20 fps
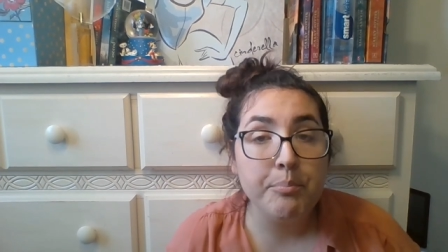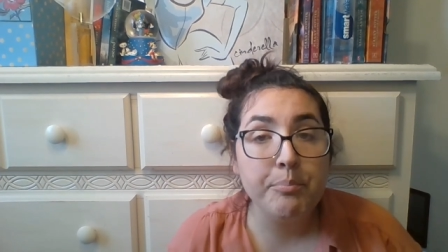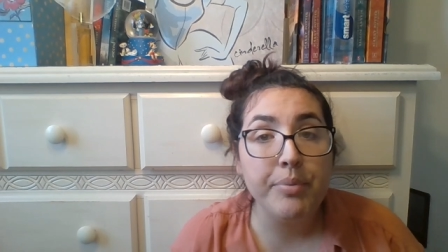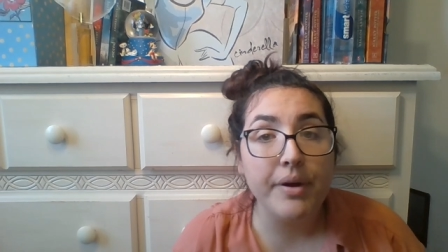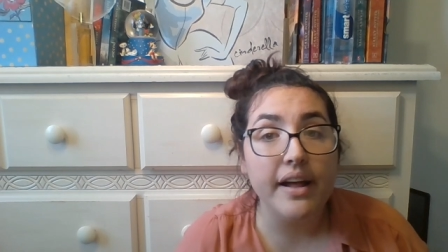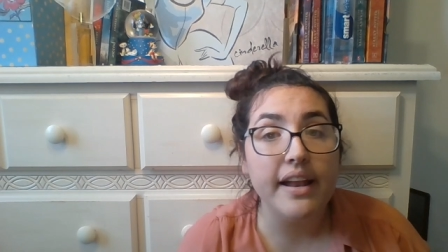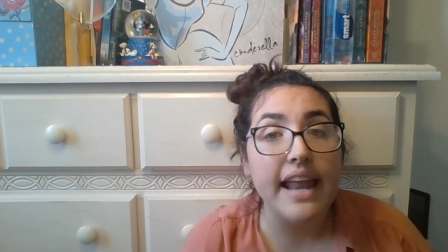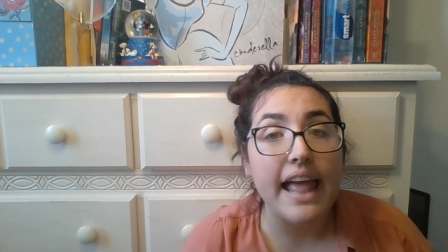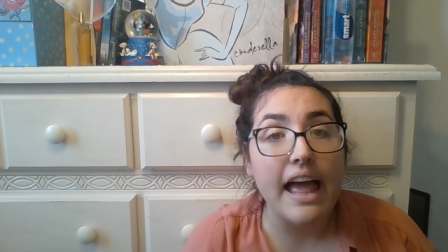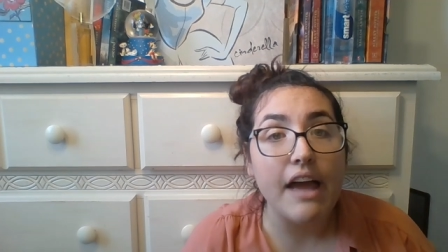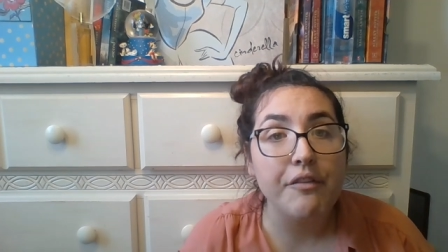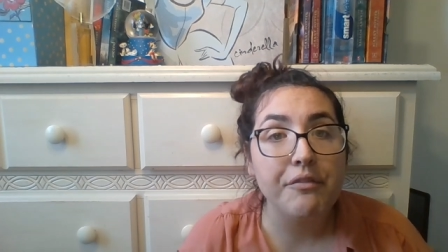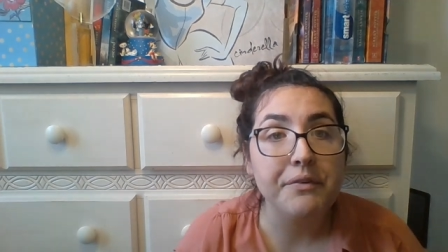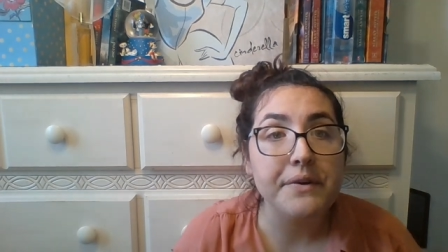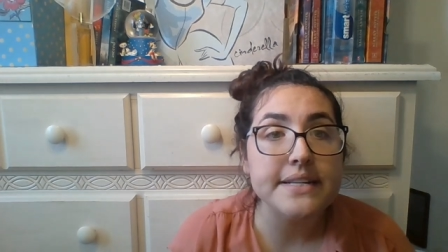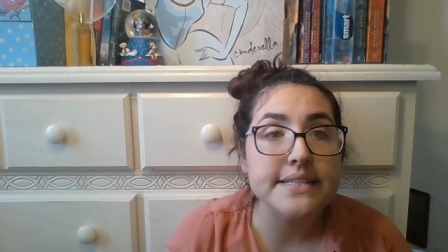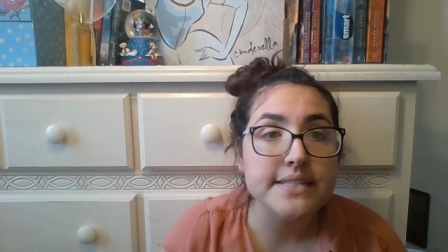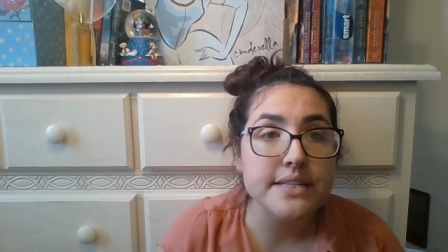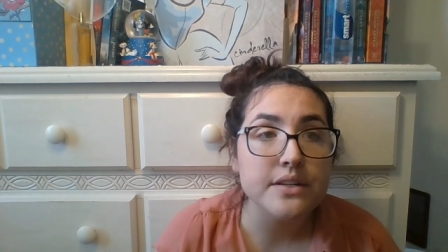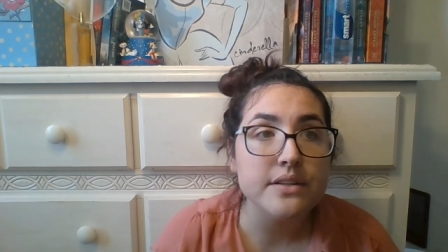But
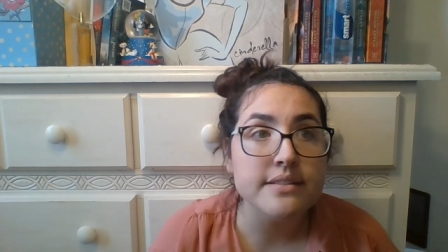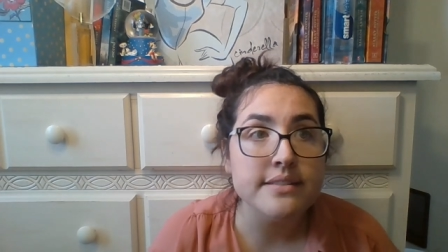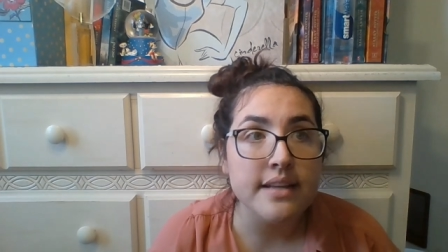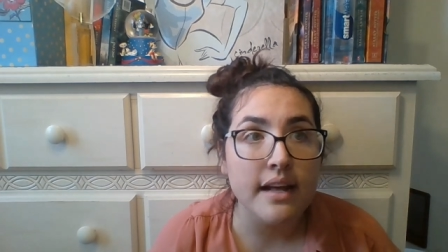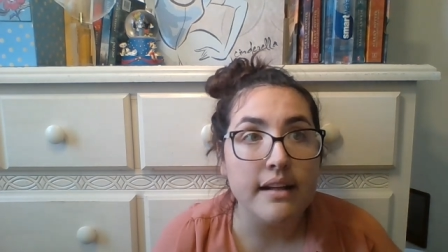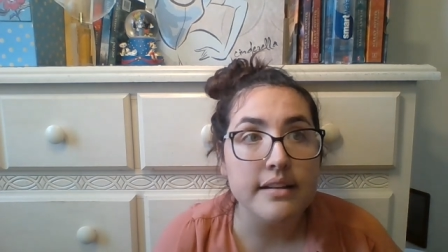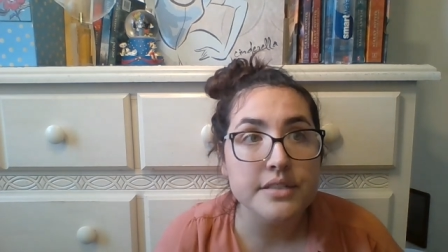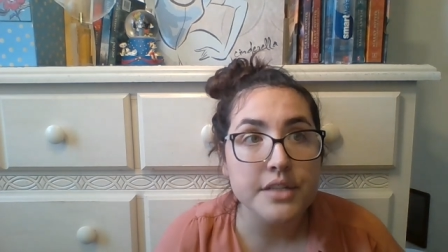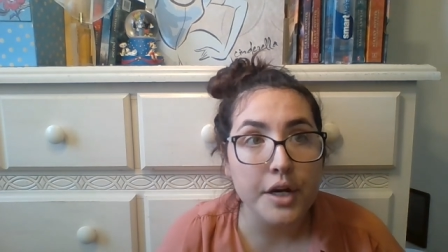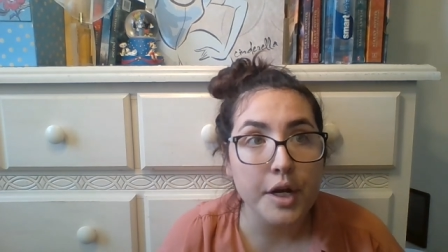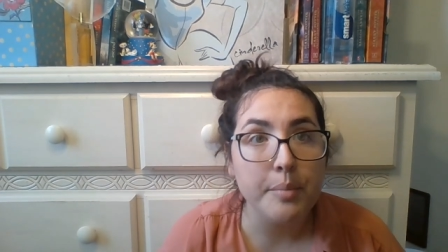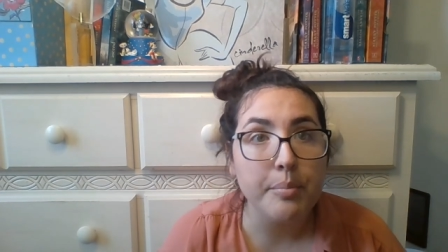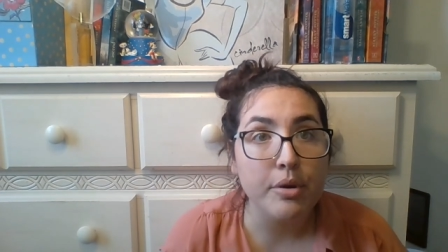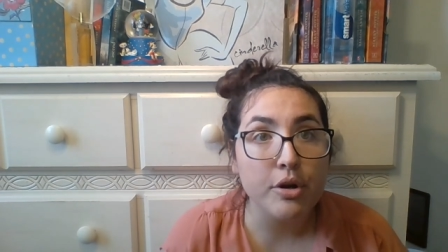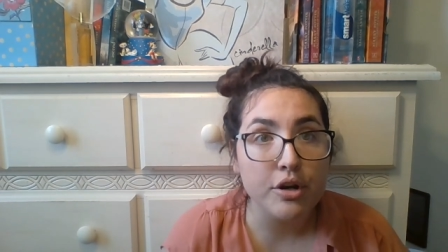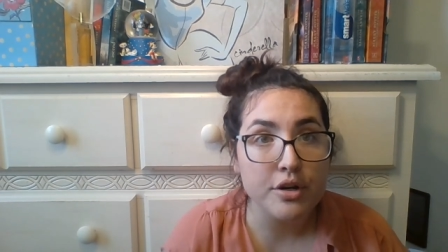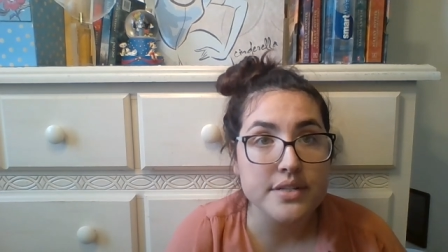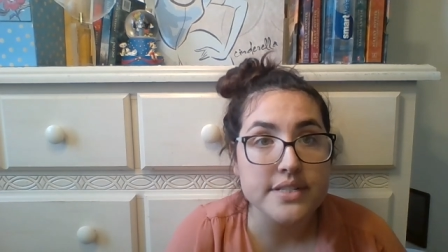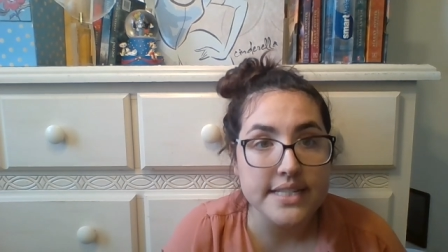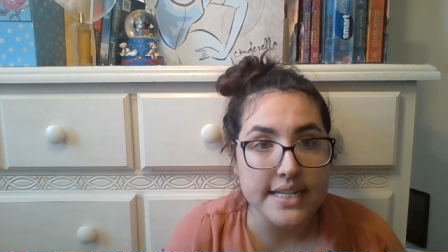every single solitary
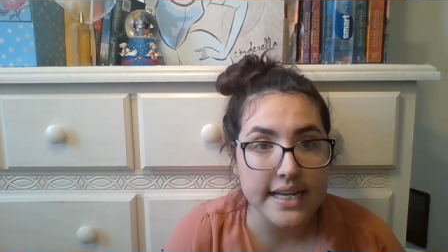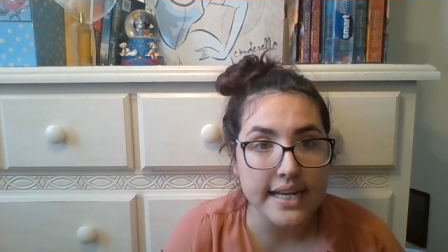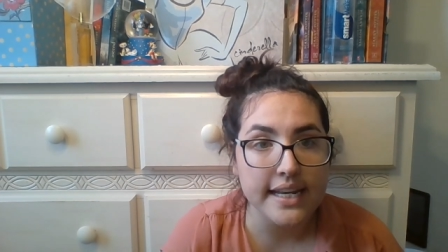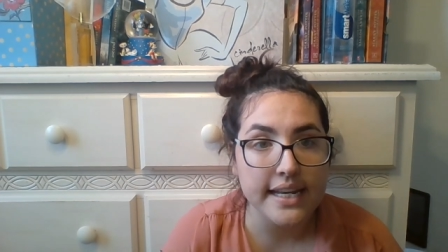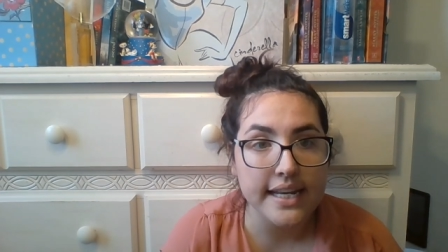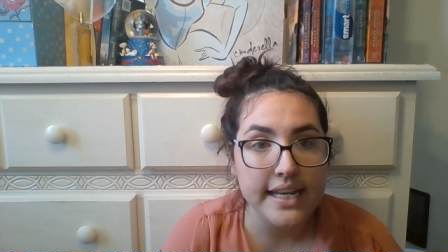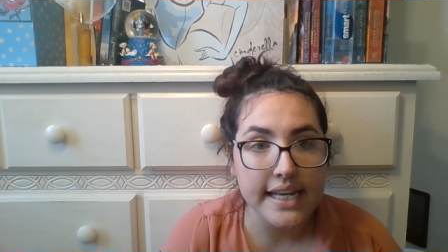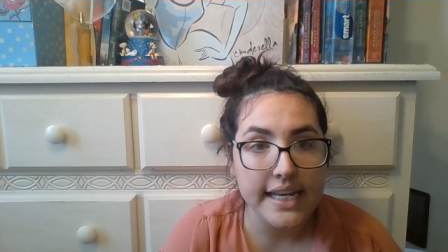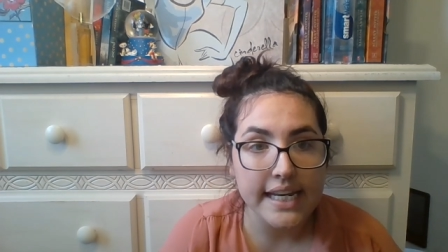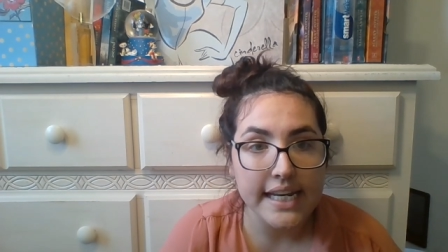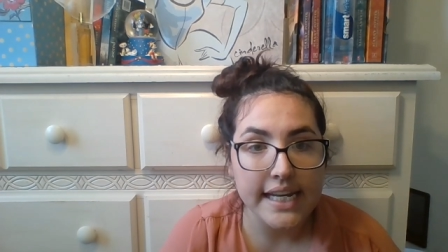person